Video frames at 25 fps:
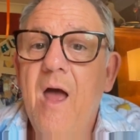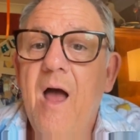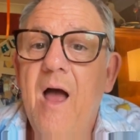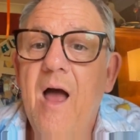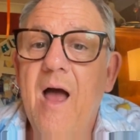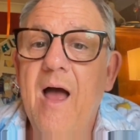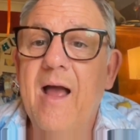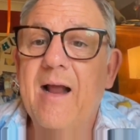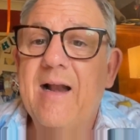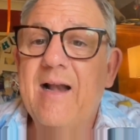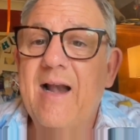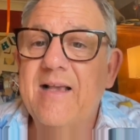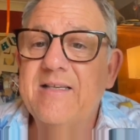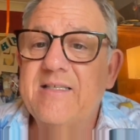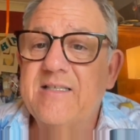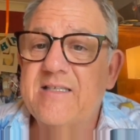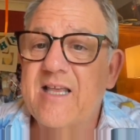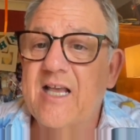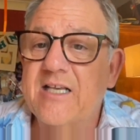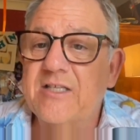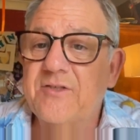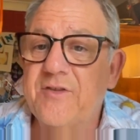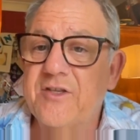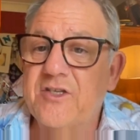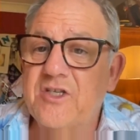Claire says,
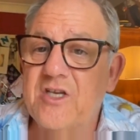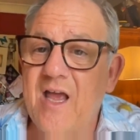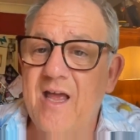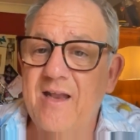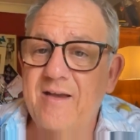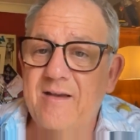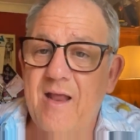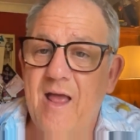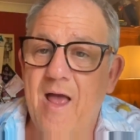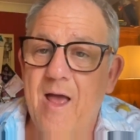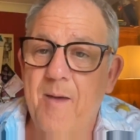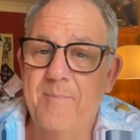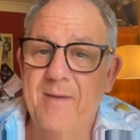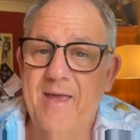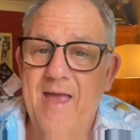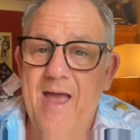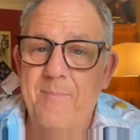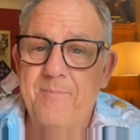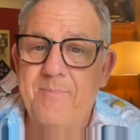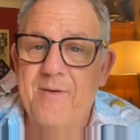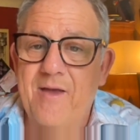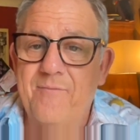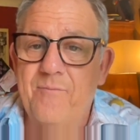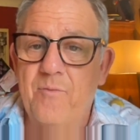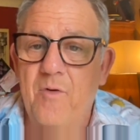thanks for the chat. Be
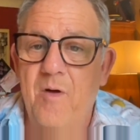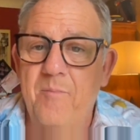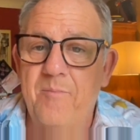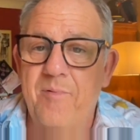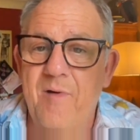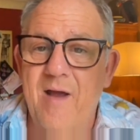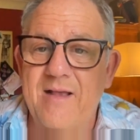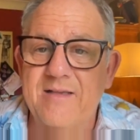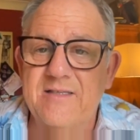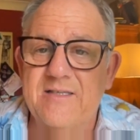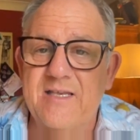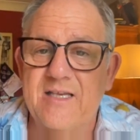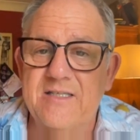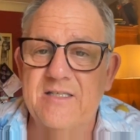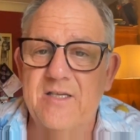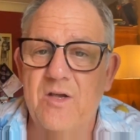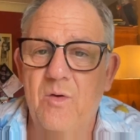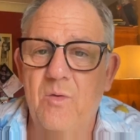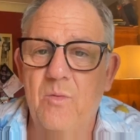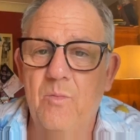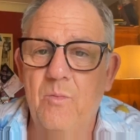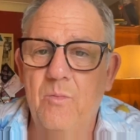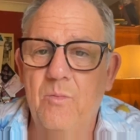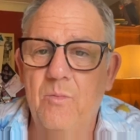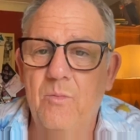happy, everyone. Brian says,
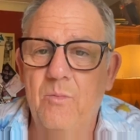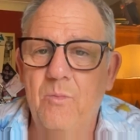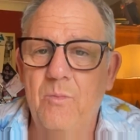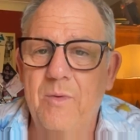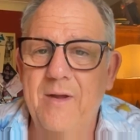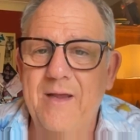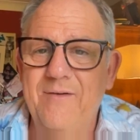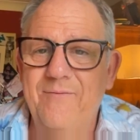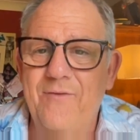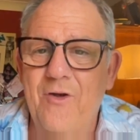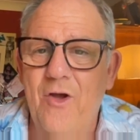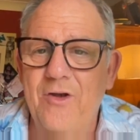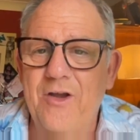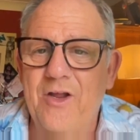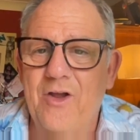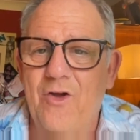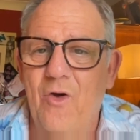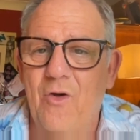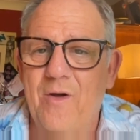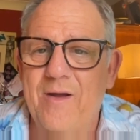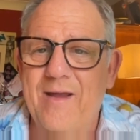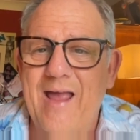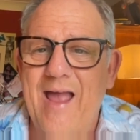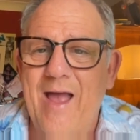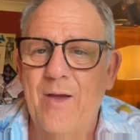we've only
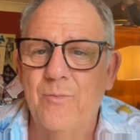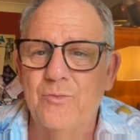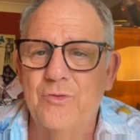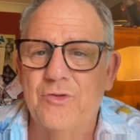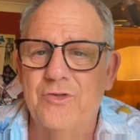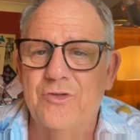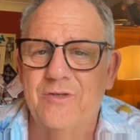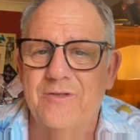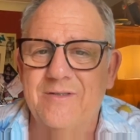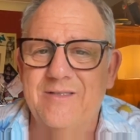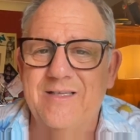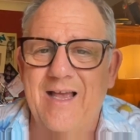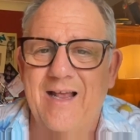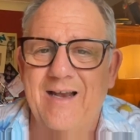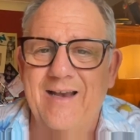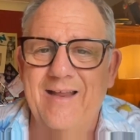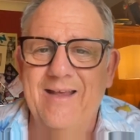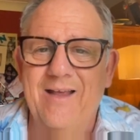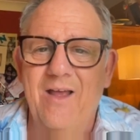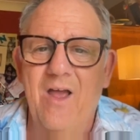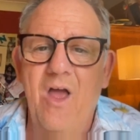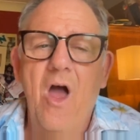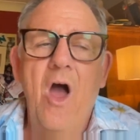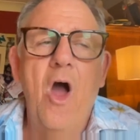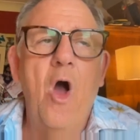got council
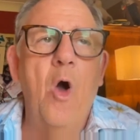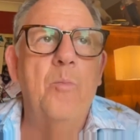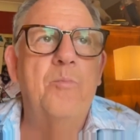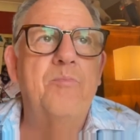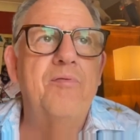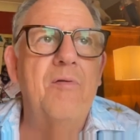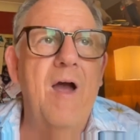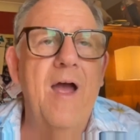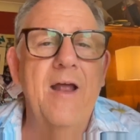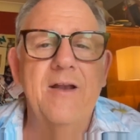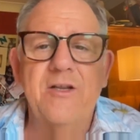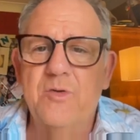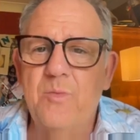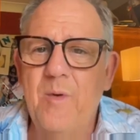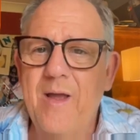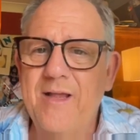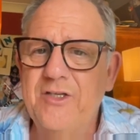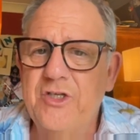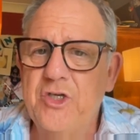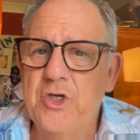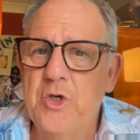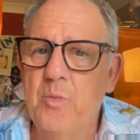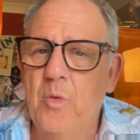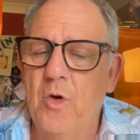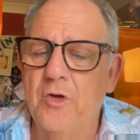telly. Oh, Brian, so where
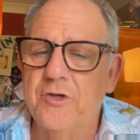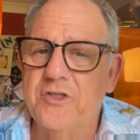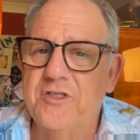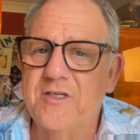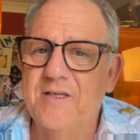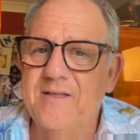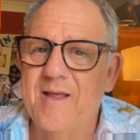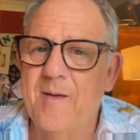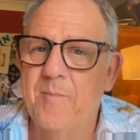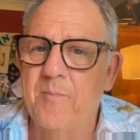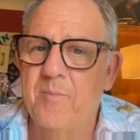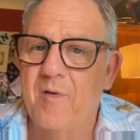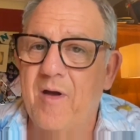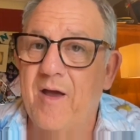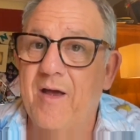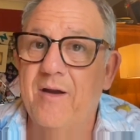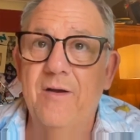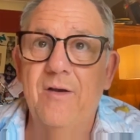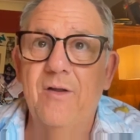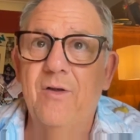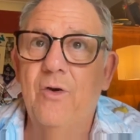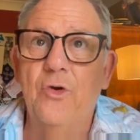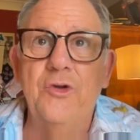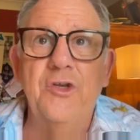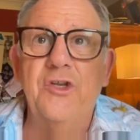do you watch it then, Brian?
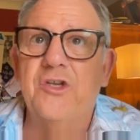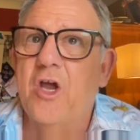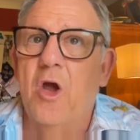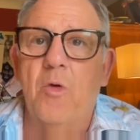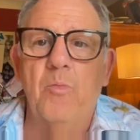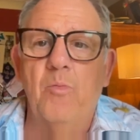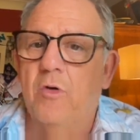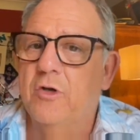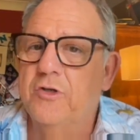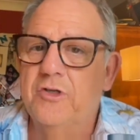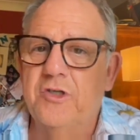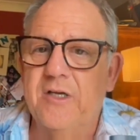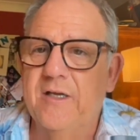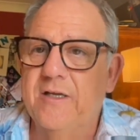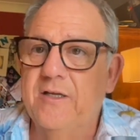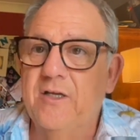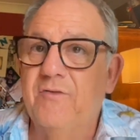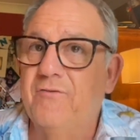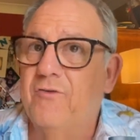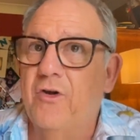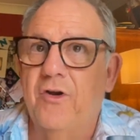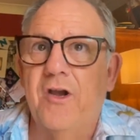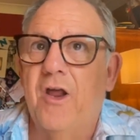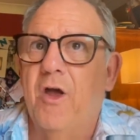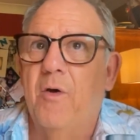Or you don't watch it?
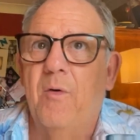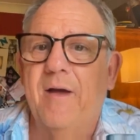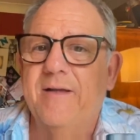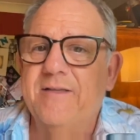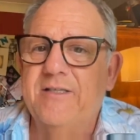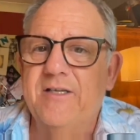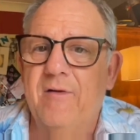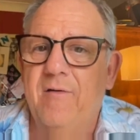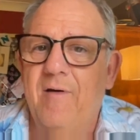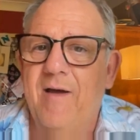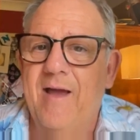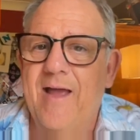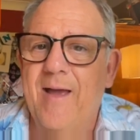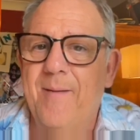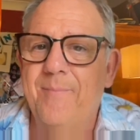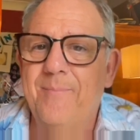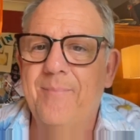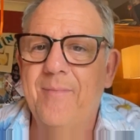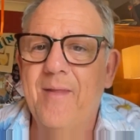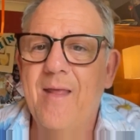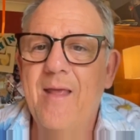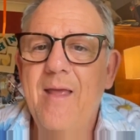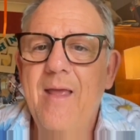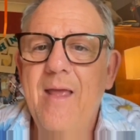You've got no idea I am.